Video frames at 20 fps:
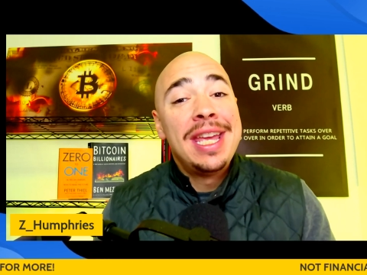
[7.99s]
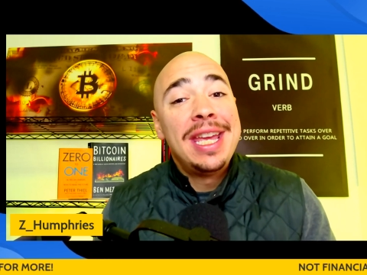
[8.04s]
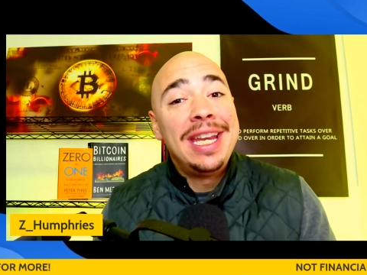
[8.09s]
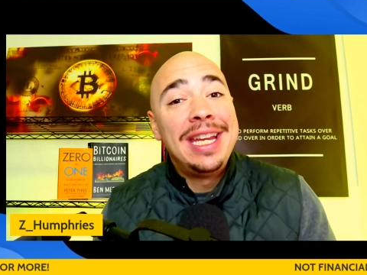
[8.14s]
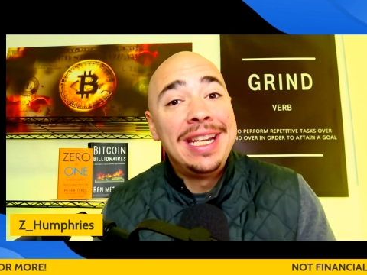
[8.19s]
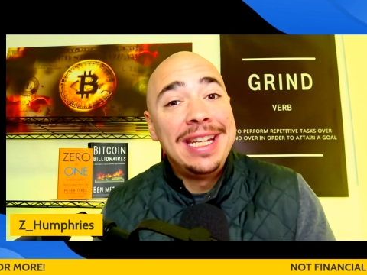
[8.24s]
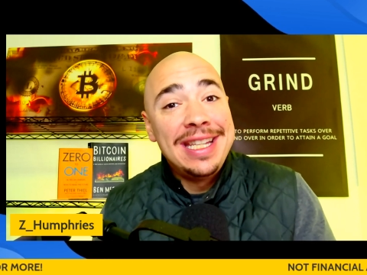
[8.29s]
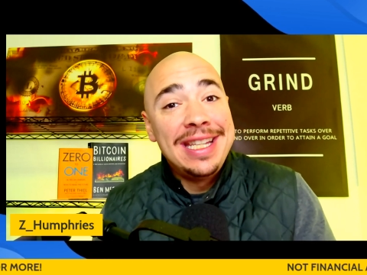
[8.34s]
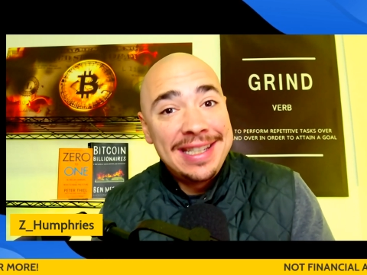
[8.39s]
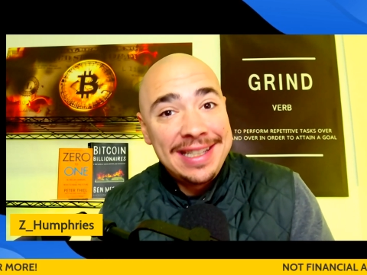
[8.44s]

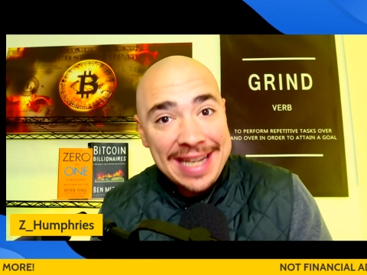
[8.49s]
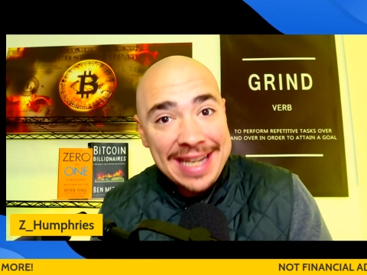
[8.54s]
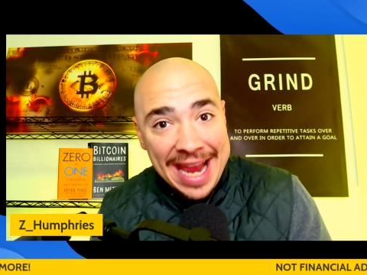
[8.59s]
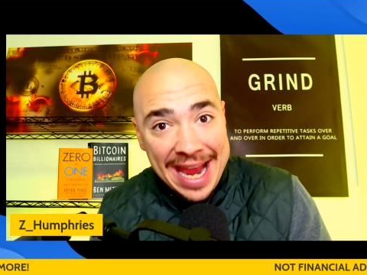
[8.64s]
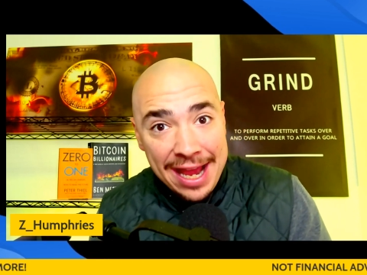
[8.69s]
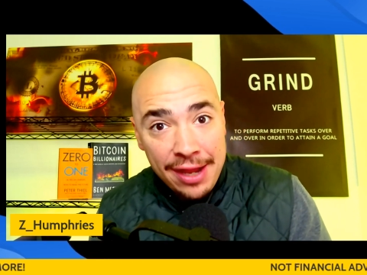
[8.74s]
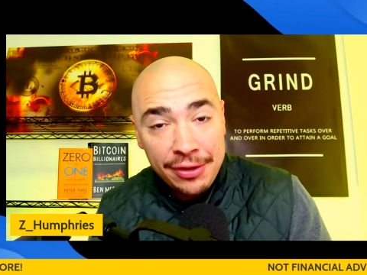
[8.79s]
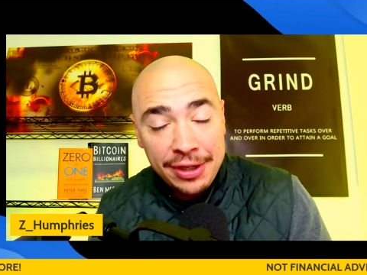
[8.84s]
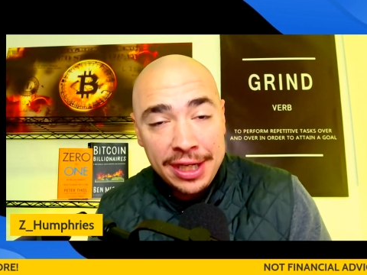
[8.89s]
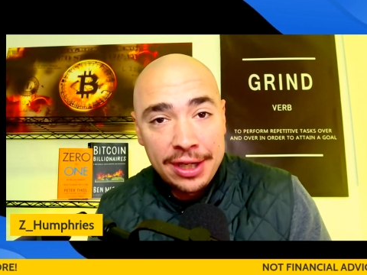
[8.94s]
It is
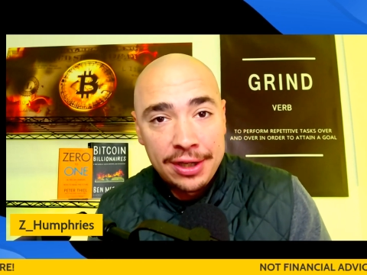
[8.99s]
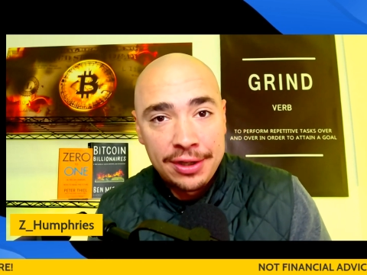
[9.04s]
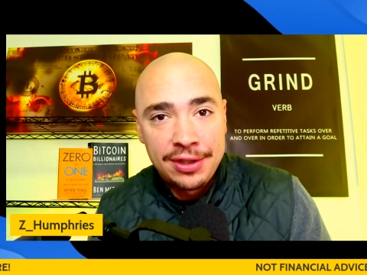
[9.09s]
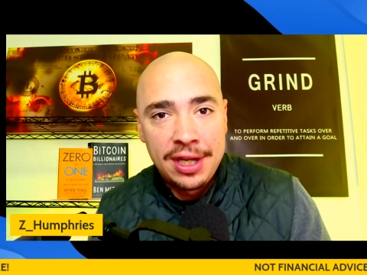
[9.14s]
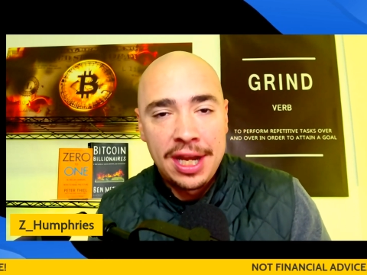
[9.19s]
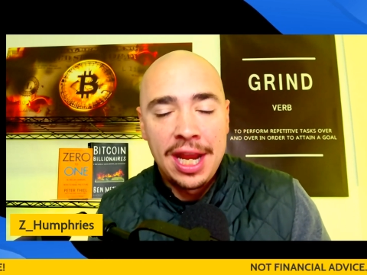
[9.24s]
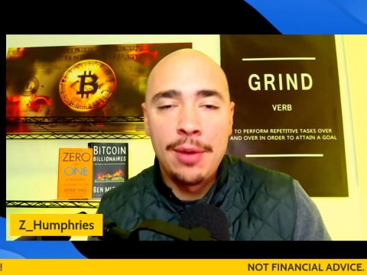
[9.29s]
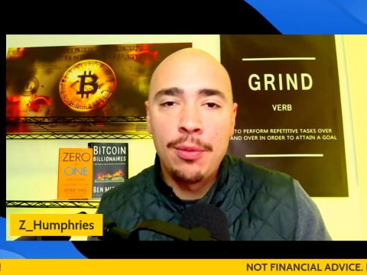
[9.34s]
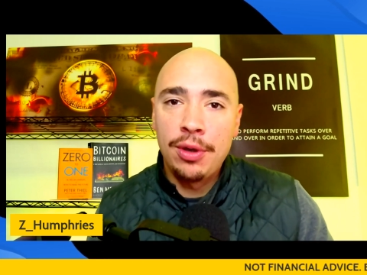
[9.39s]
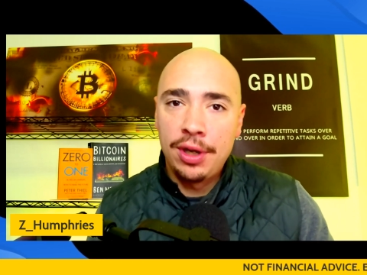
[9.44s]
down here
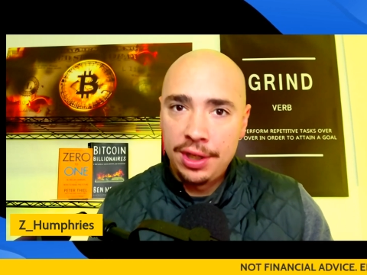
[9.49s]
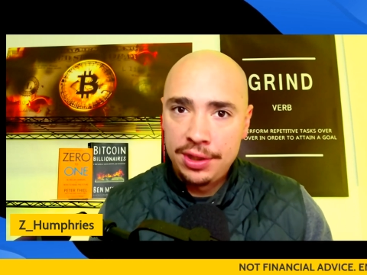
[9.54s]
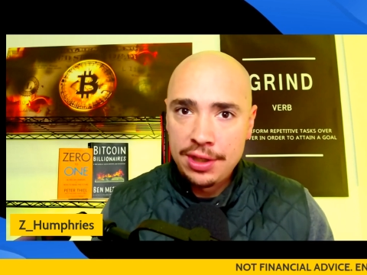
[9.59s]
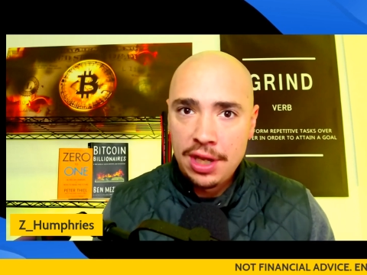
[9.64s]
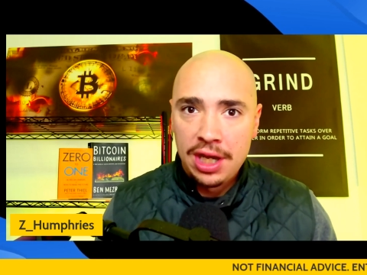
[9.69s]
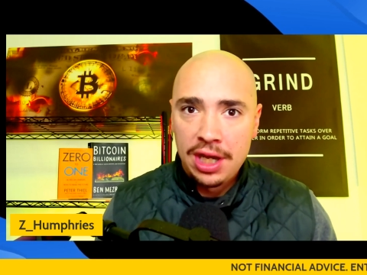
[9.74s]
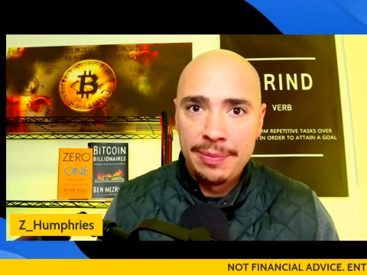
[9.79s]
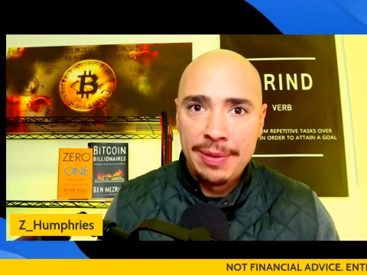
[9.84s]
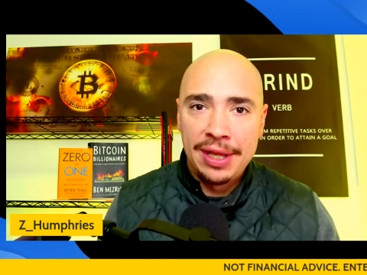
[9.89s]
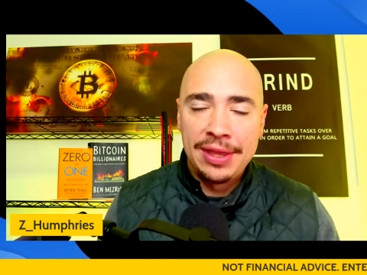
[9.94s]
today. We're going to
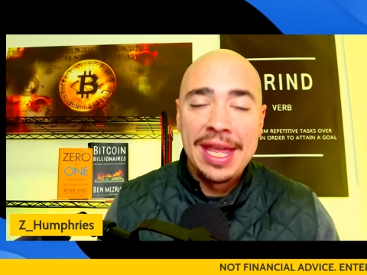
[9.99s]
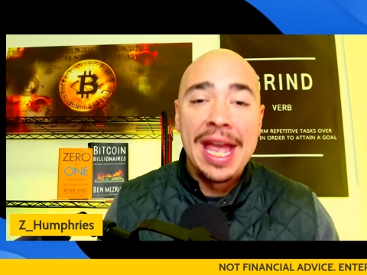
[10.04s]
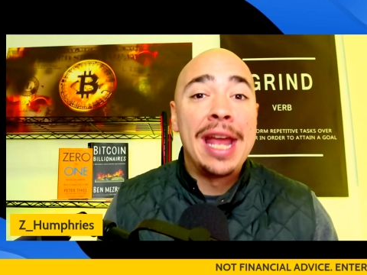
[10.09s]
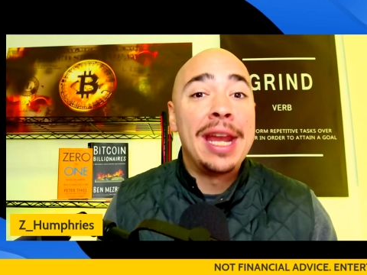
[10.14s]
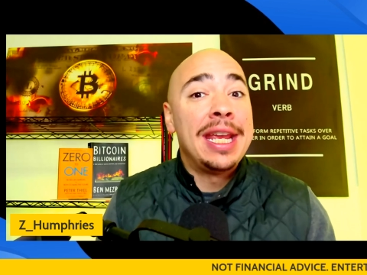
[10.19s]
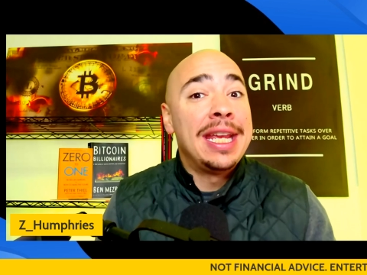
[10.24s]
talk about that.